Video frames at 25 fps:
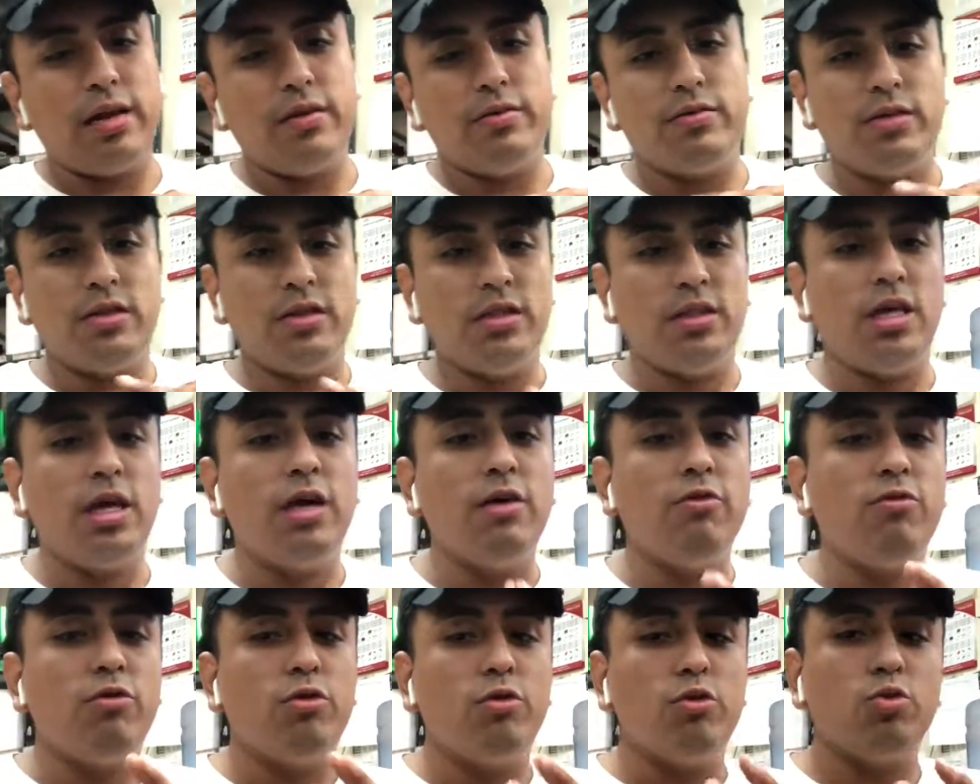I've seen the
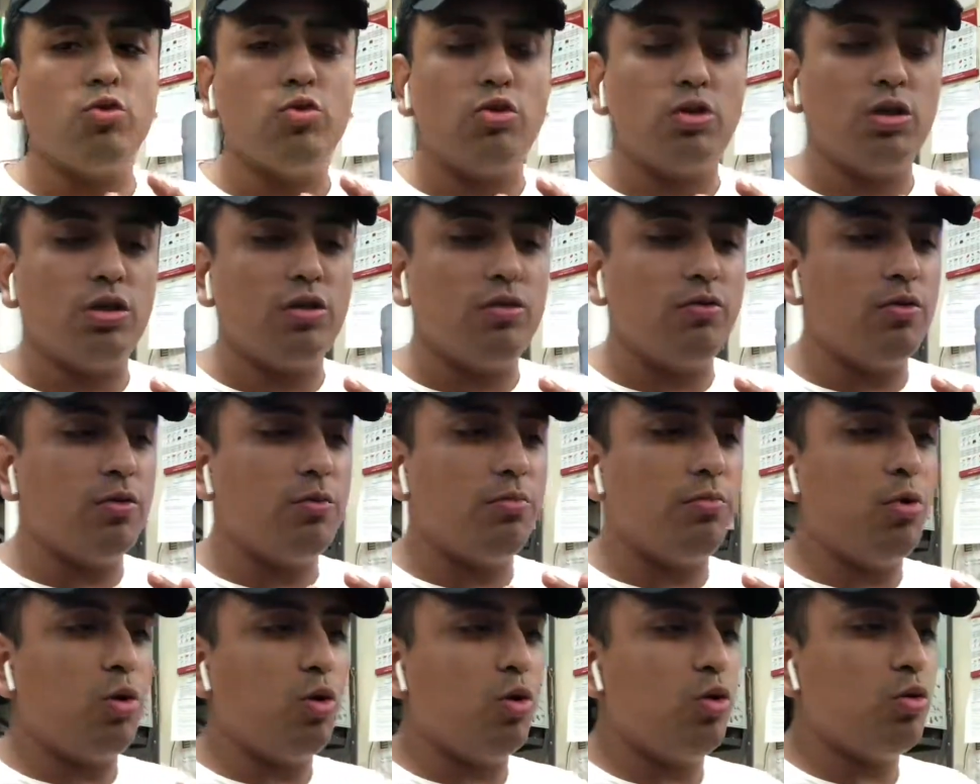evolution of the
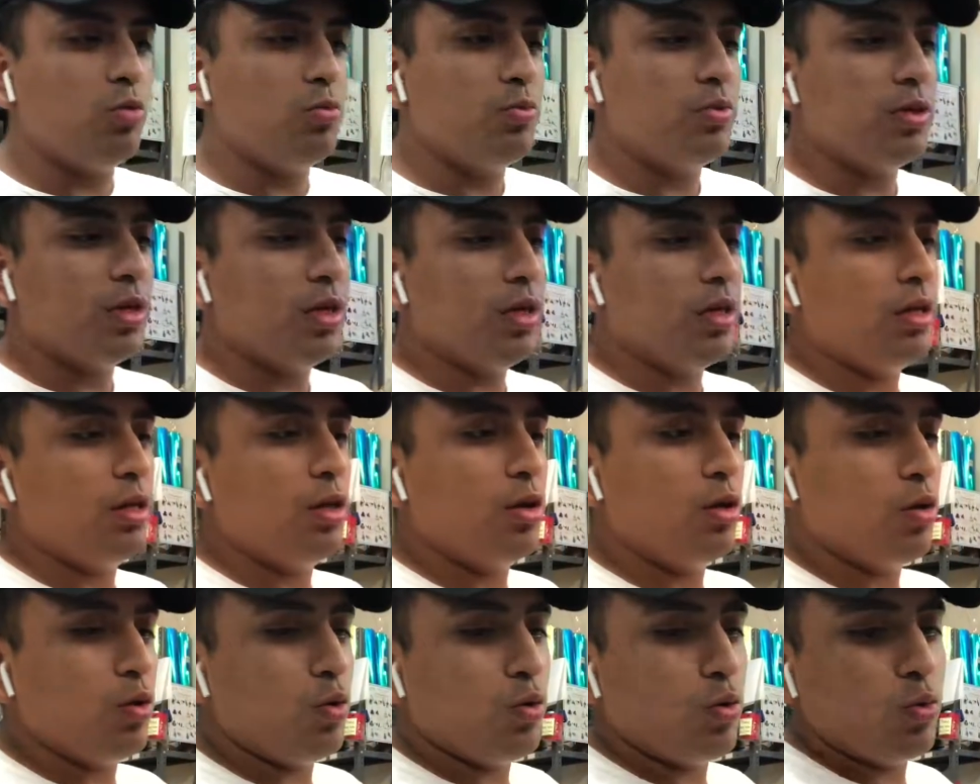bulbs
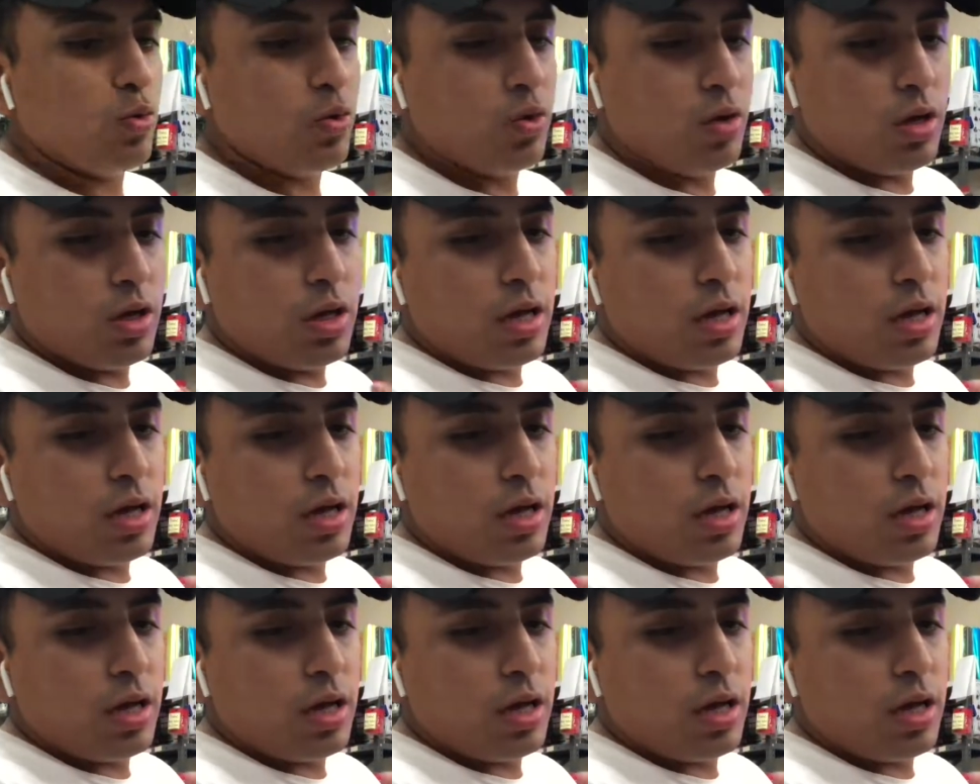and